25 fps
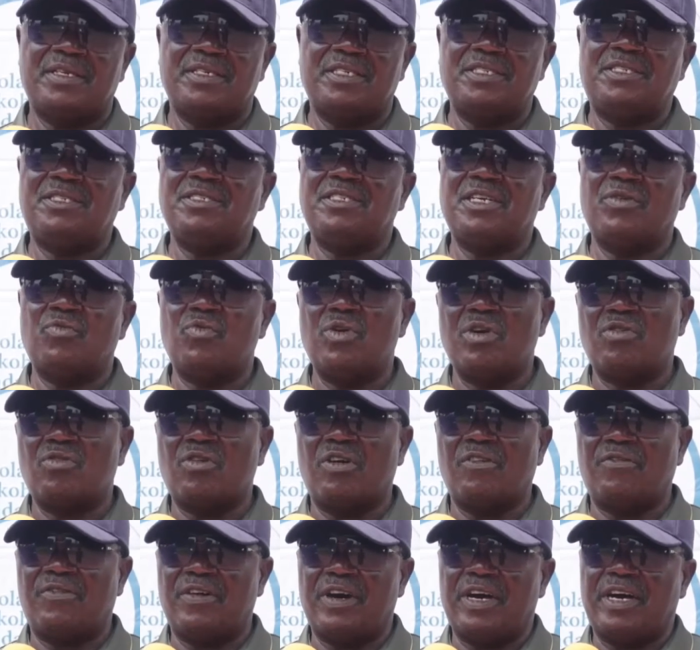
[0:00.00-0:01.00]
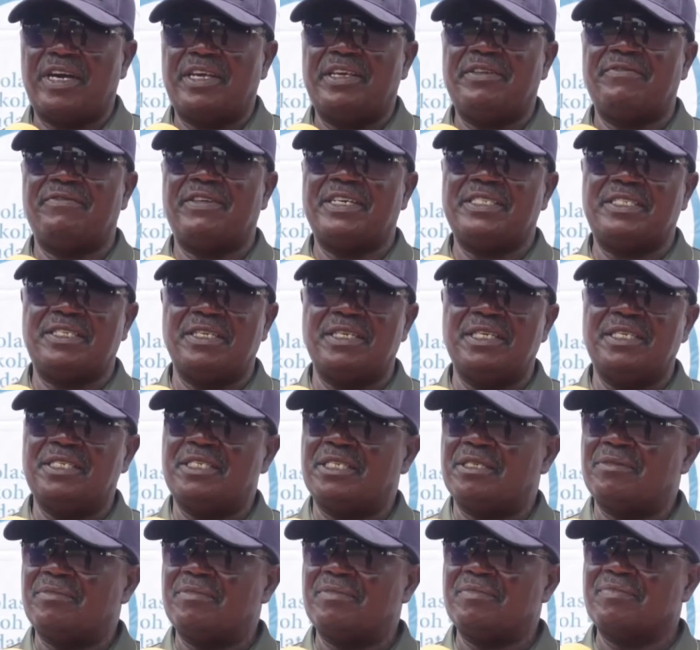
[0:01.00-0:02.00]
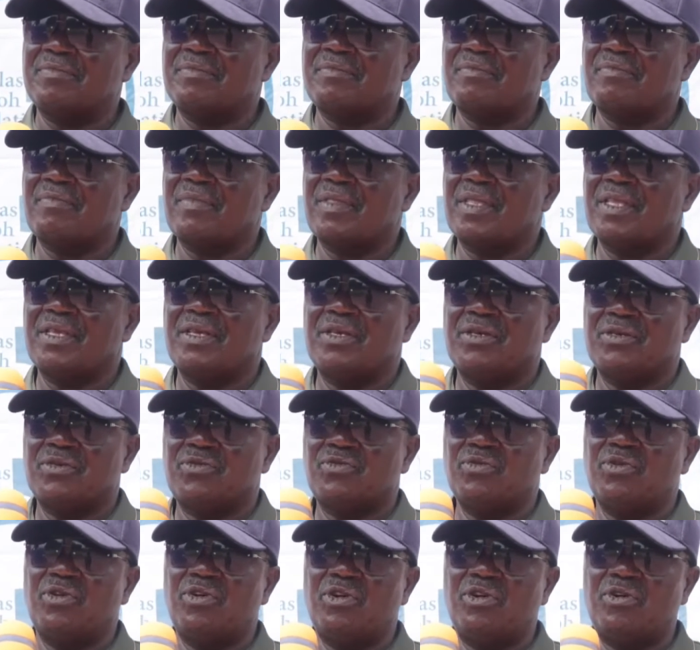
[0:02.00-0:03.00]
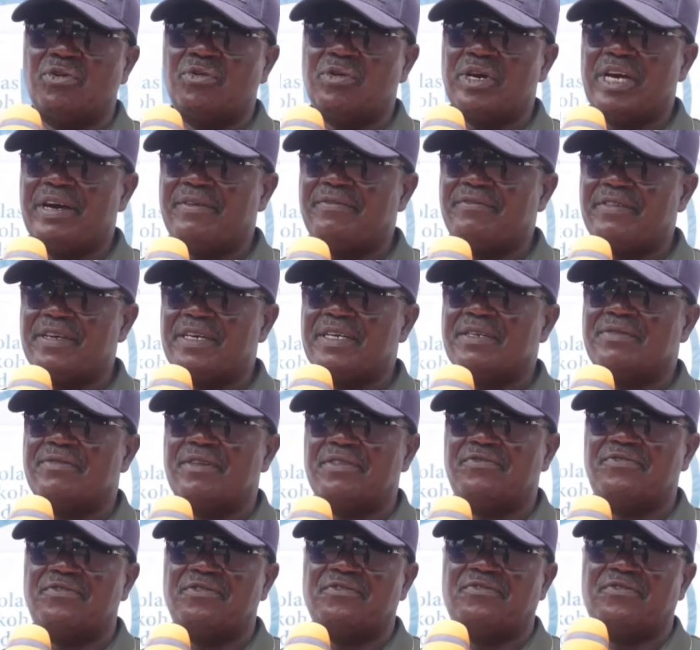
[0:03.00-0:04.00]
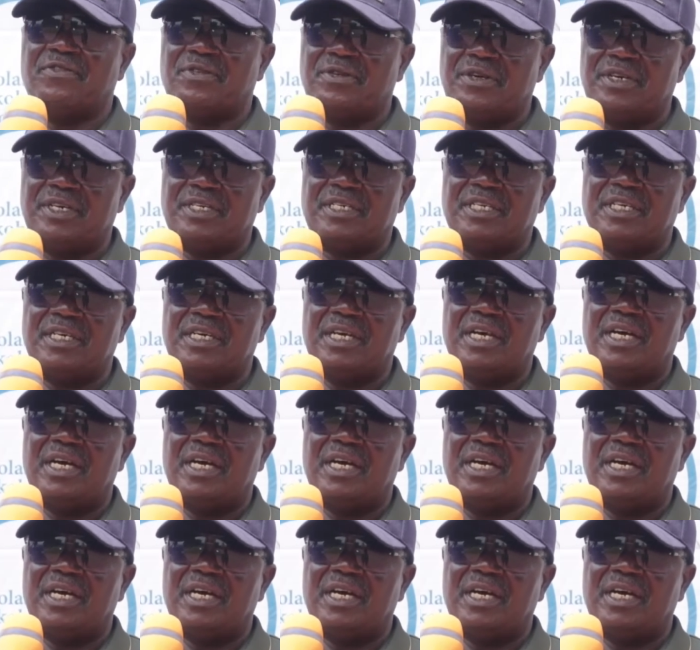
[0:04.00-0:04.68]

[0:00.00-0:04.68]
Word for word: This is the work of our uh, evangelism, so we are very grateful for it.